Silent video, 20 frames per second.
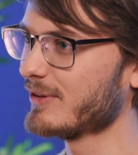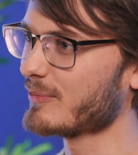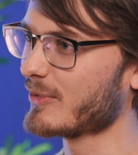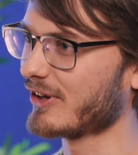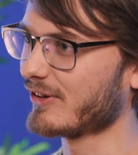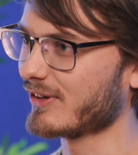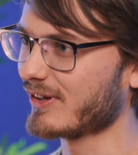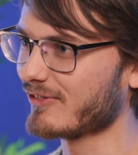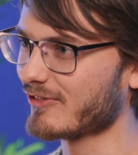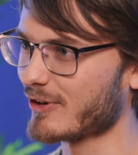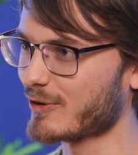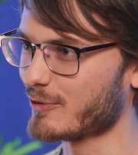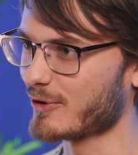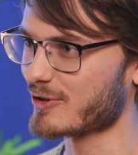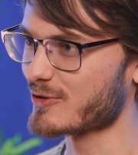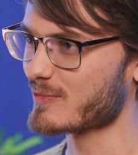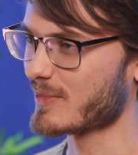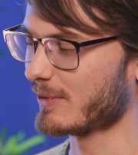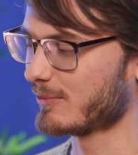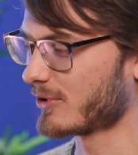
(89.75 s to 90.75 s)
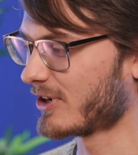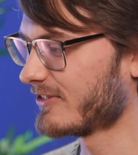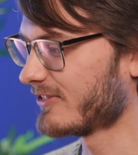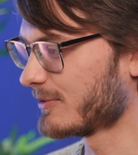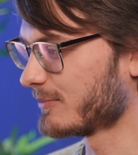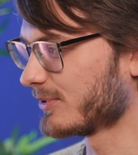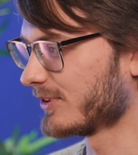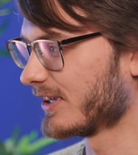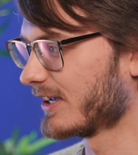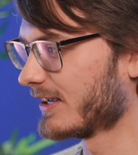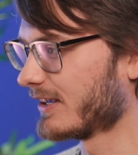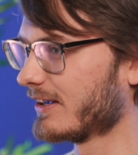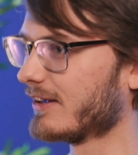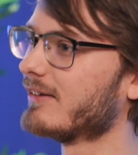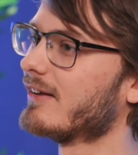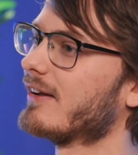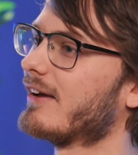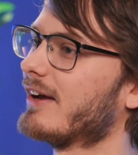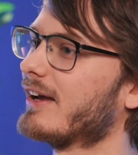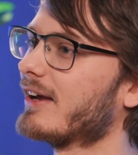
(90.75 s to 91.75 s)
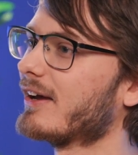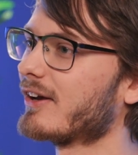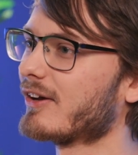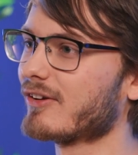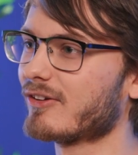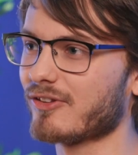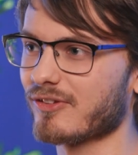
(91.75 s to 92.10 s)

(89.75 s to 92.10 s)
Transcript: But if I watch my brother play in, like,